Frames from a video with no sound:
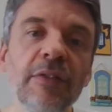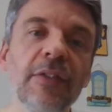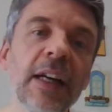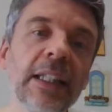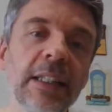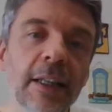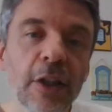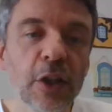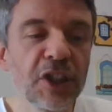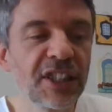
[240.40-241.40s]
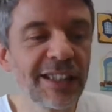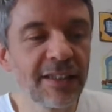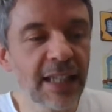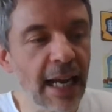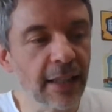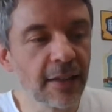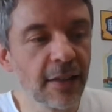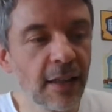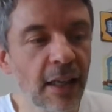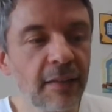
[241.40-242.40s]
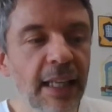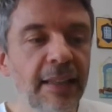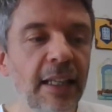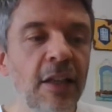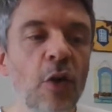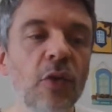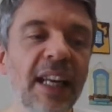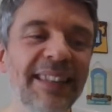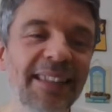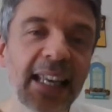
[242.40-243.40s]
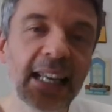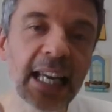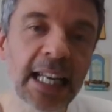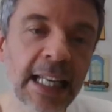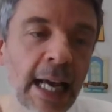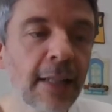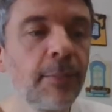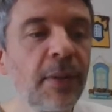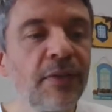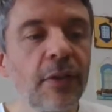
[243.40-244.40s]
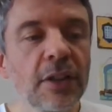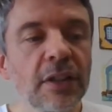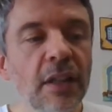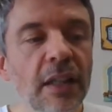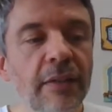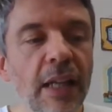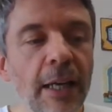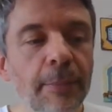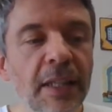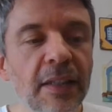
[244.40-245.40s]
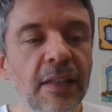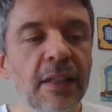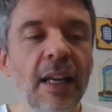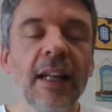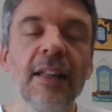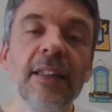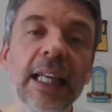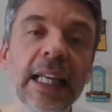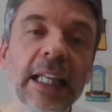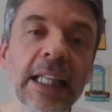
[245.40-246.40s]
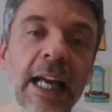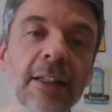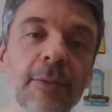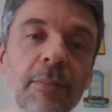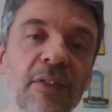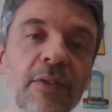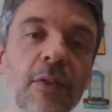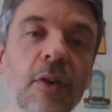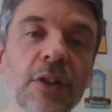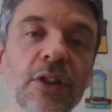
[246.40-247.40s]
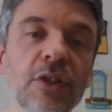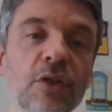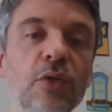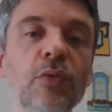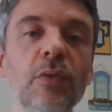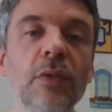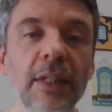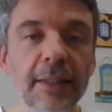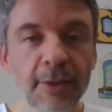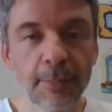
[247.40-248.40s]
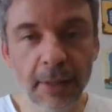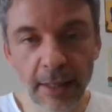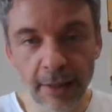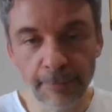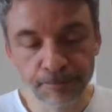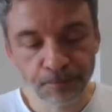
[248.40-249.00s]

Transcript: find their goods intact, that they know that they cannot be forced to live like peace, they cannot be forced to despair.